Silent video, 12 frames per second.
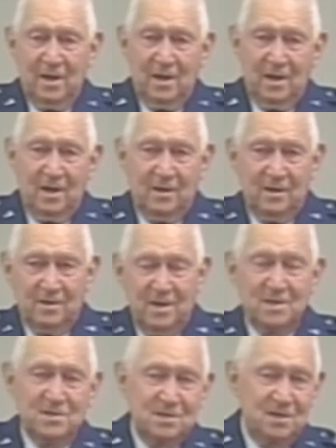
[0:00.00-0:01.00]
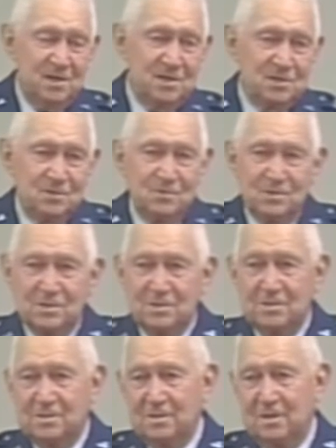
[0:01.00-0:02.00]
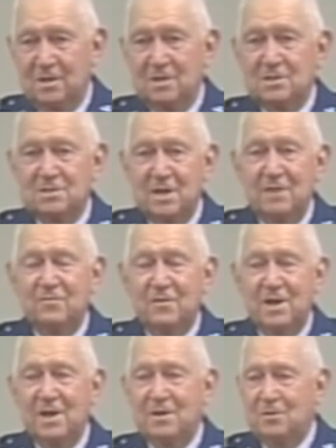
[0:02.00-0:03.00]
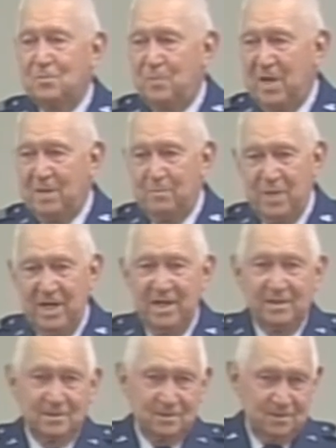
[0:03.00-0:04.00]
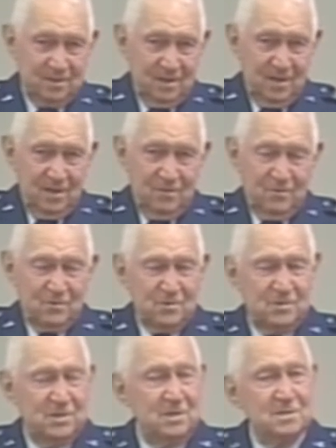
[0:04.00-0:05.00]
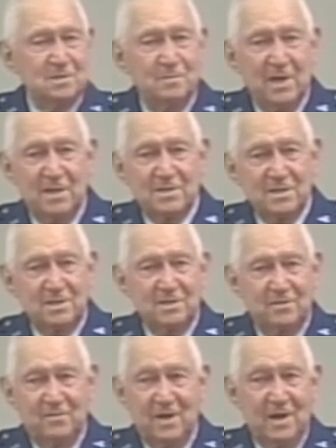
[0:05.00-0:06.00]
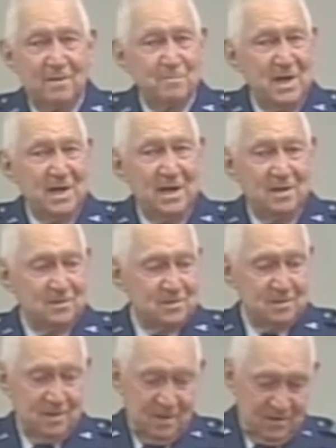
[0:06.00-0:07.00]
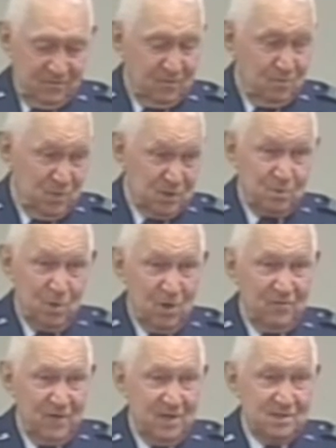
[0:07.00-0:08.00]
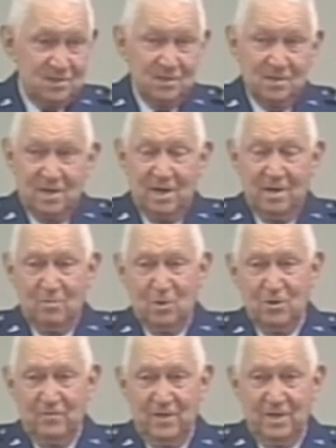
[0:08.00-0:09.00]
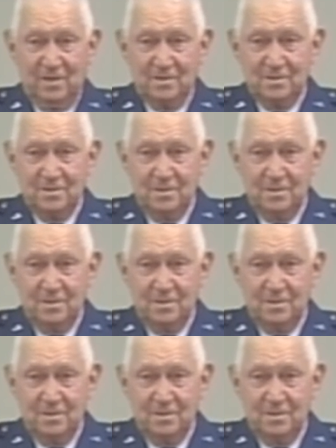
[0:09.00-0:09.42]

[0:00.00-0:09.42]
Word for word: and the destination was uh, uh, San Fernando Pampanga, which is just about 65 miles from Miss Mariveles, the town of Mariveles.